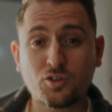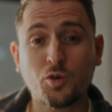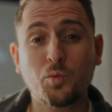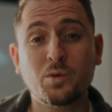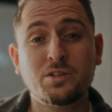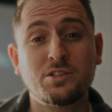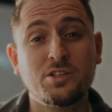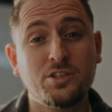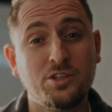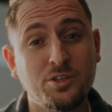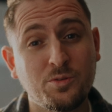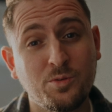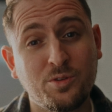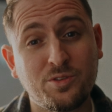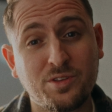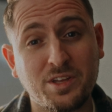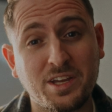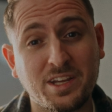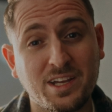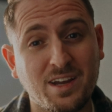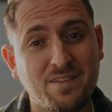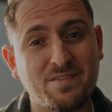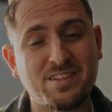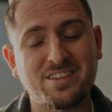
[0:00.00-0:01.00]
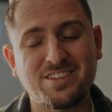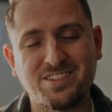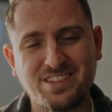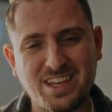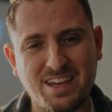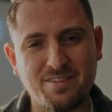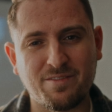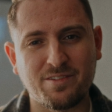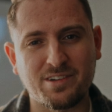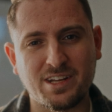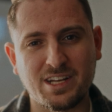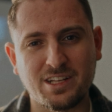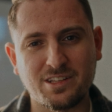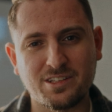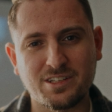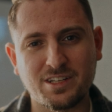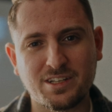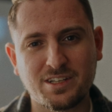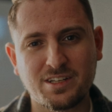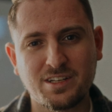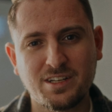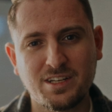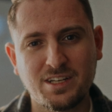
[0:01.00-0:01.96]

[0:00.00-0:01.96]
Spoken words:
what do you think of this day for night look?